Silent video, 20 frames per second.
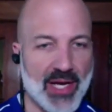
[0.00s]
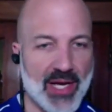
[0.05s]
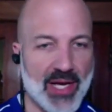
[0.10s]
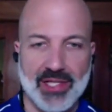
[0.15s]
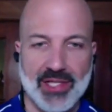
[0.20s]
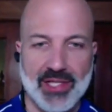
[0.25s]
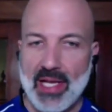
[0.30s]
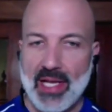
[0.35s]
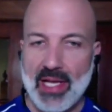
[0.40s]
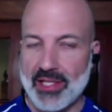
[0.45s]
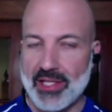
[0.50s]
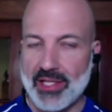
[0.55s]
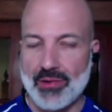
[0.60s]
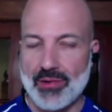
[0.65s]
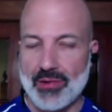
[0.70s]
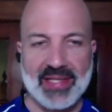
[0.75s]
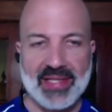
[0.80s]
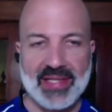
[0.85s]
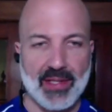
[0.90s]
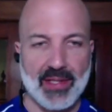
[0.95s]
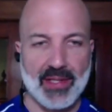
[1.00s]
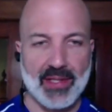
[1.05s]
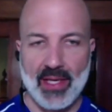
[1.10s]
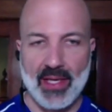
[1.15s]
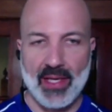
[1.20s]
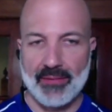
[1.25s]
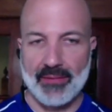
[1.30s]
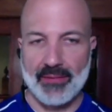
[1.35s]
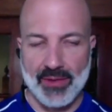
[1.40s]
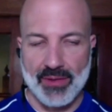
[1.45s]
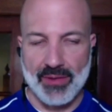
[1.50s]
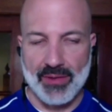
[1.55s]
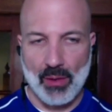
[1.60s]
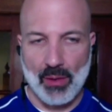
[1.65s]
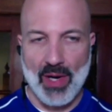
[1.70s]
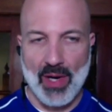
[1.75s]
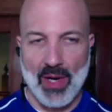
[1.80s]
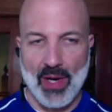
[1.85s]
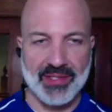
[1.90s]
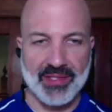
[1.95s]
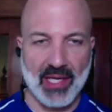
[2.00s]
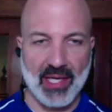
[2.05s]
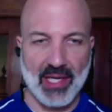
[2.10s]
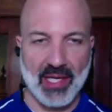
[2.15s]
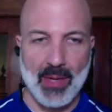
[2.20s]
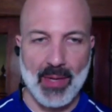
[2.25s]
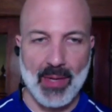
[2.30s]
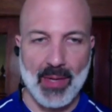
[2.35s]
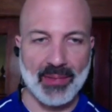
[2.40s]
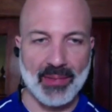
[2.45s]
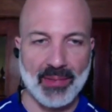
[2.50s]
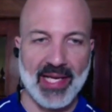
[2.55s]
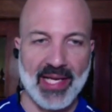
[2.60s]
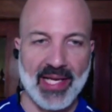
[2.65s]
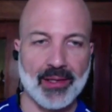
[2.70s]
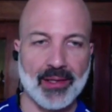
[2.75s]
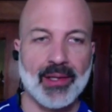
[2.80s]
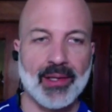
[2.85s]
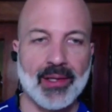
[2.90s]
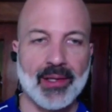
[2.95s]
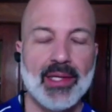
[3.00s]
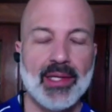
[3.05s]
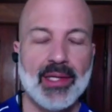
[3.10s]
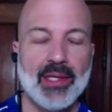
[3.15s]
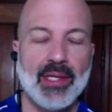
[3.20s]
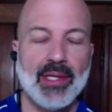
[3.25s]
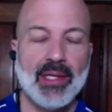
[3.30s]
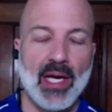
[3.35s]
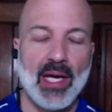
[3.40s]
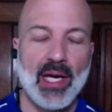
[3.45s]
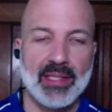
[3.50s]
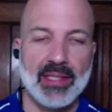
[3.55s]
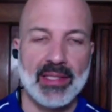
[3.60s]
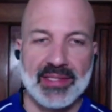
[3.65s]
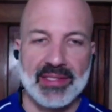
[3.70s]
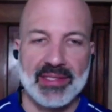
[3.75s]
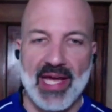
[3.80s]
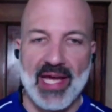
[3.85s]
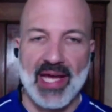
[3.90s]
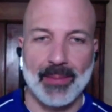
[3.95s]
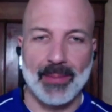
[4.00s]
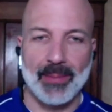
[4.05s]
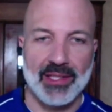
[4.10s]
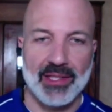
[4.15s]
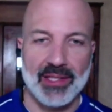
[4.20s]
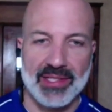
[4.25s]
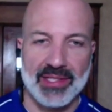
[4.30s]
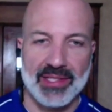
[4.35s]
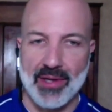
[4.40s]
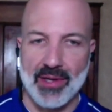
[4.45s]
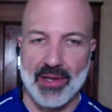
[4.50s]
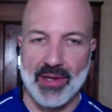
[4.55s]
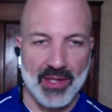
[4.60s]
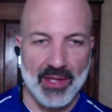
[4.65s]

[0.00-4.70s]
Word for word: Graduation, I'll address in a few of the questions that come up later uh, in the segment.